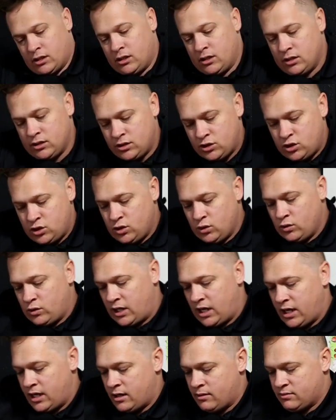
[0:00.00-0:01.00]
a
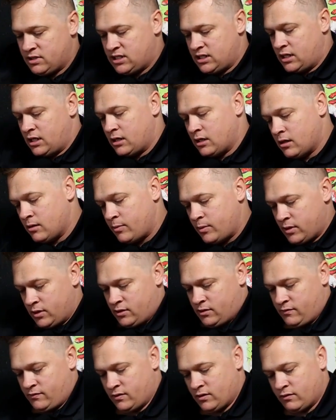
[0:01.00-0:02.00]
2-cam setup
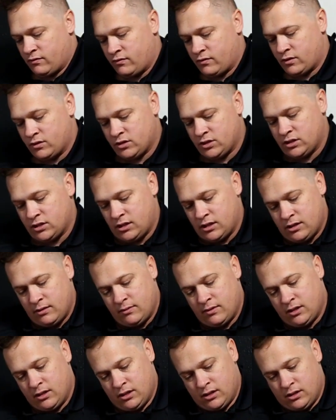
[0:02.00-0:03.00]
for the first
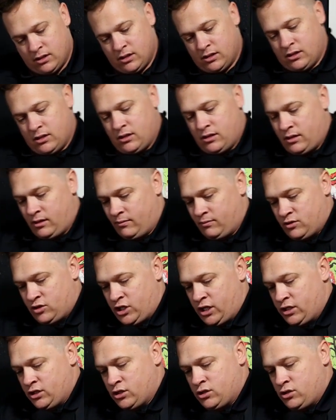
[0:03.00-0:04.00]
time. I'm
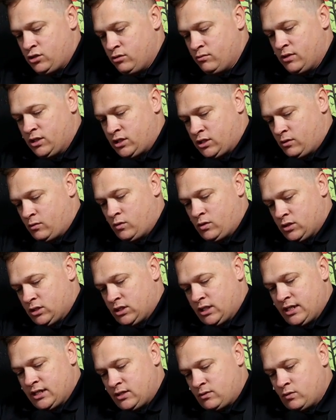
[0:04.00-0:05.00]
changing too much at
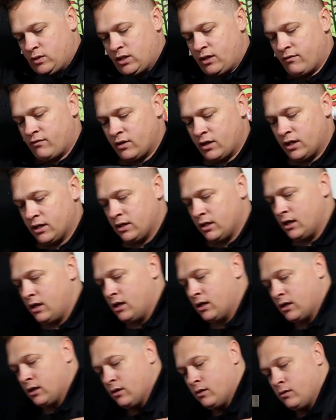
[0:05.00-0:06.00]
once. Last week I forgot the
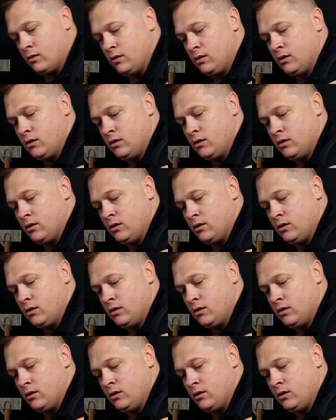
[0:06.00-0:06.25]
audio